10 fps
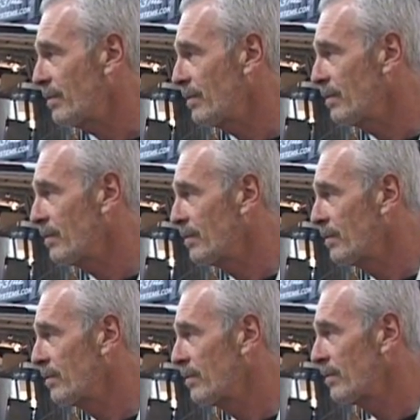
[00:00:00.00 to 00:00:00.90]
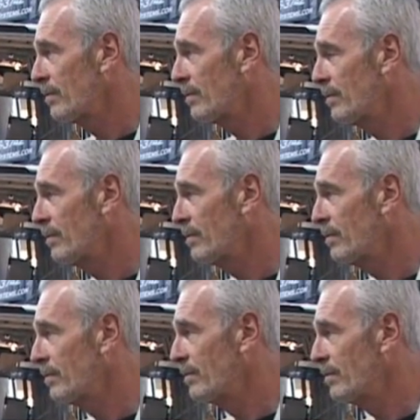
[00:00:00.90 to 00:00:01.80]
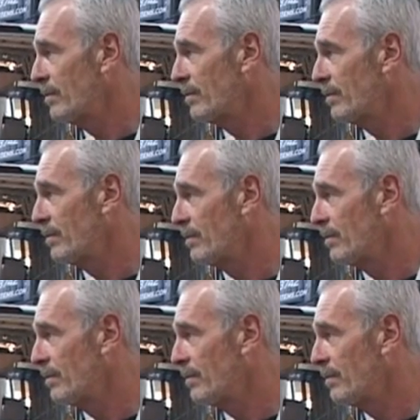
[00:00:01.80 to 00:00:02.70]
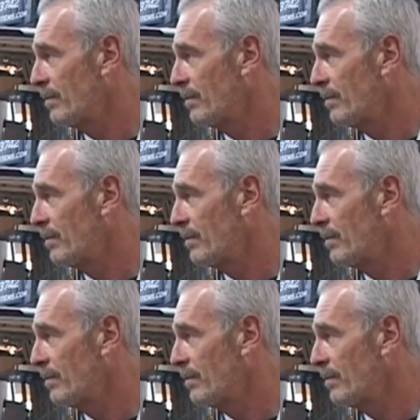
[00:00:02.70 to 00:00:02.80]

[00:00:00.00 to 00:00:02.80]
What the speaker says: The person shown says nothing.